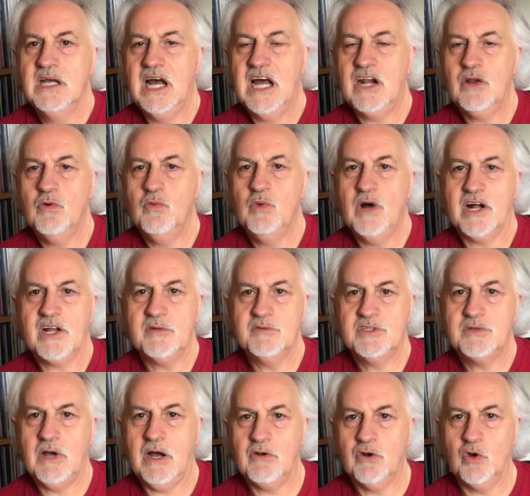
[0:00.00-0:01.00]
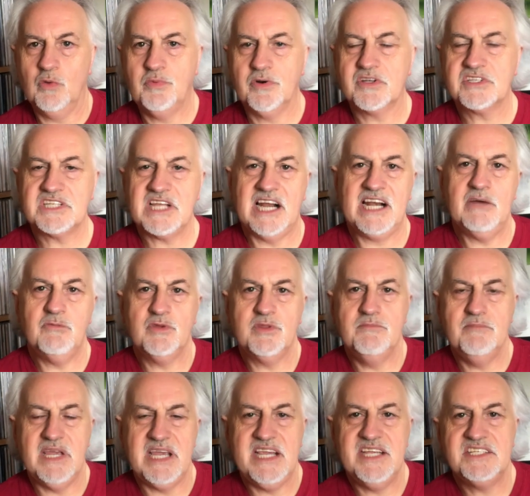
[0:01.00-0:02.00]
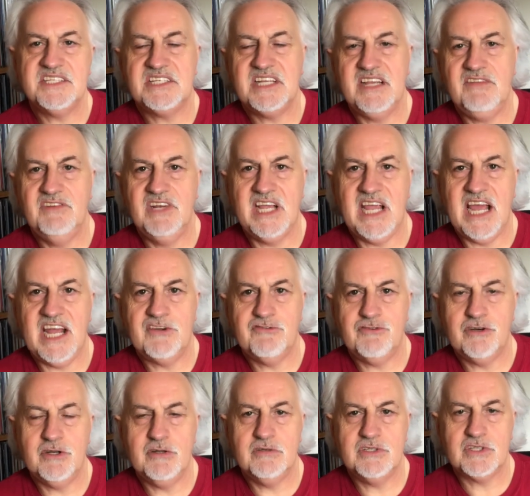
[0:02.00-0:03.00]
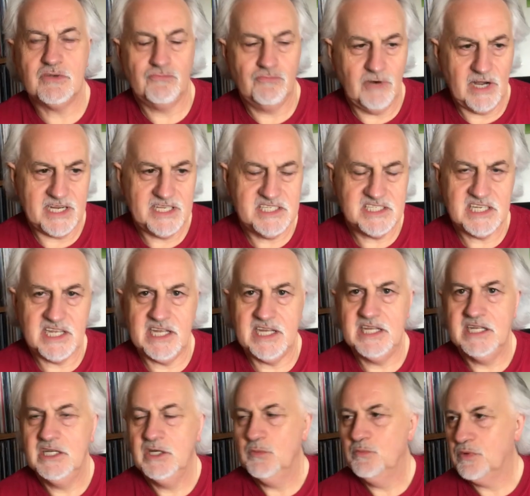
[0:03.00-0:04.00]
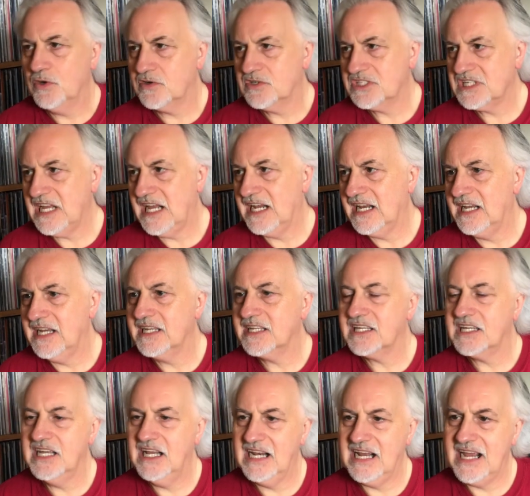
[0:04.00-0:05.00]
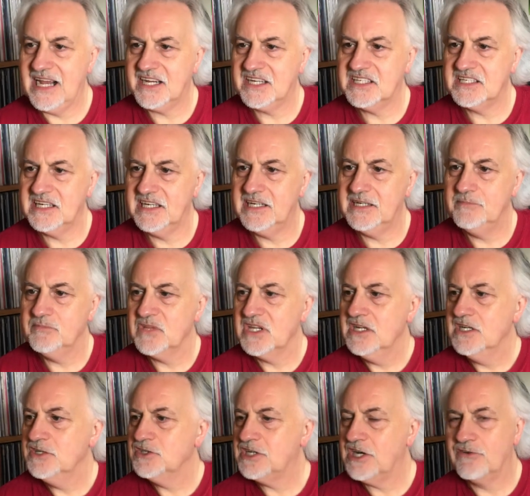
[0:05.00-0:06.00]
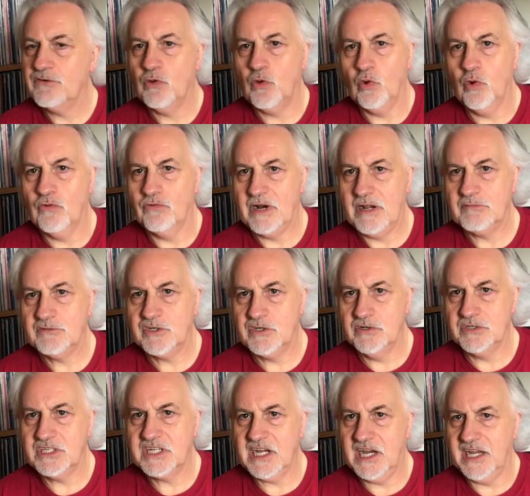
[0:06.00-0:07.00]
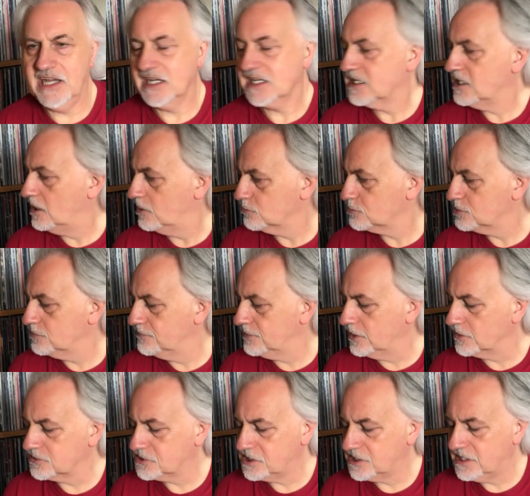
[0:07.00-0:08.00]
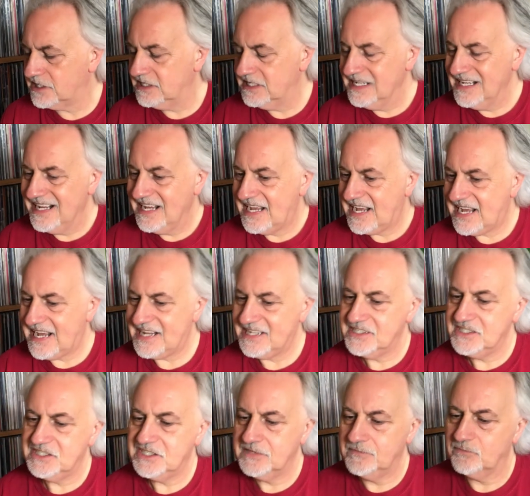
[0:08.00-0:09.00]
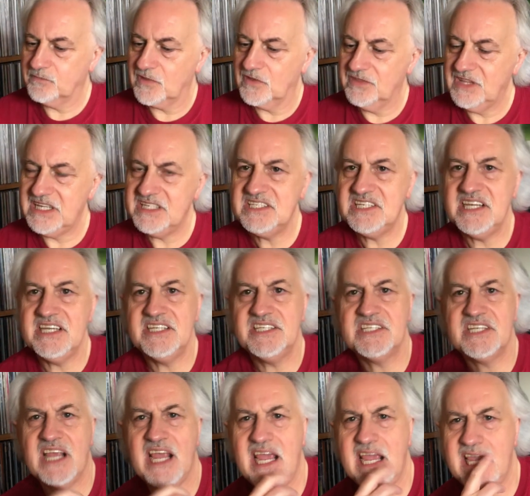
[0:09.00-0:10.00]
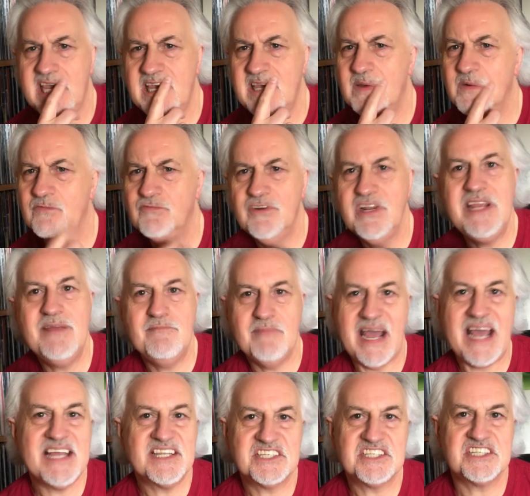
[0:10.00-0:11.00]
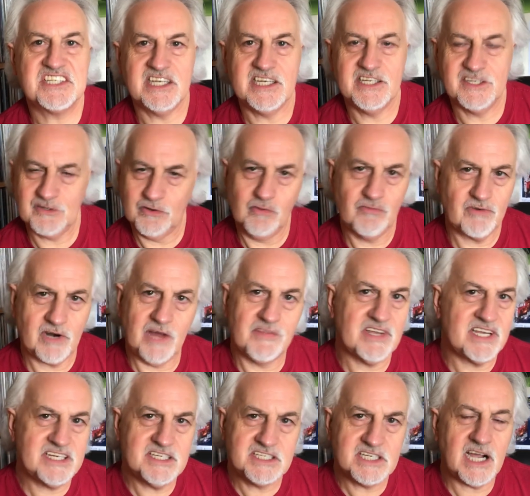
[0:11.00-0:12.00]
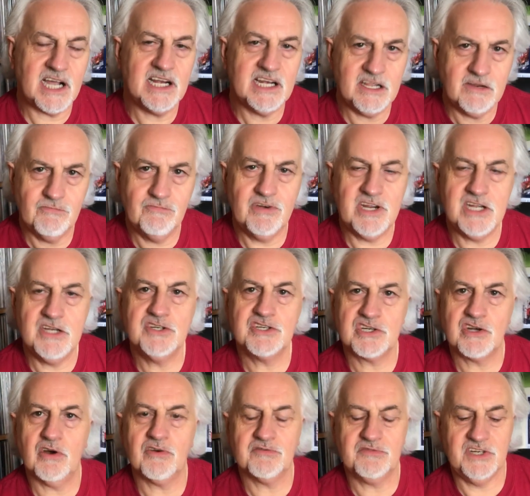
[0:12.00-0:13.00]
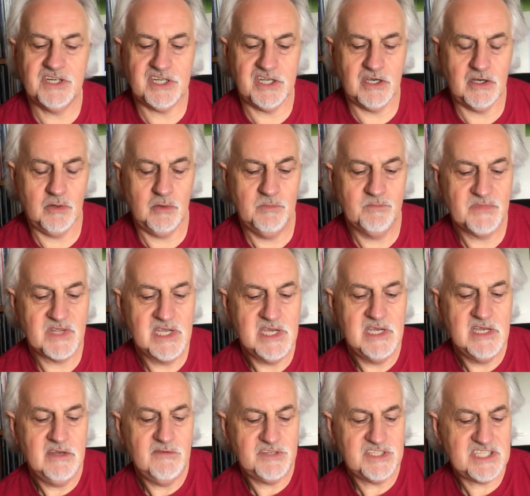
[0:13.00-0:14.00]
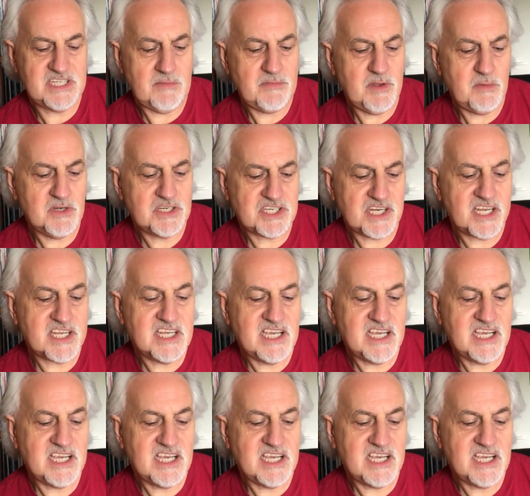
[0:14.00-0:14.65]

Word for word: Hello and welcome to Outlaw Bookseller with me, Steve Nee Andrews, writer, bookseller, collector, general all-round good guy and culture vulture. And this is a remastered, or rather entirely reshot video for something which I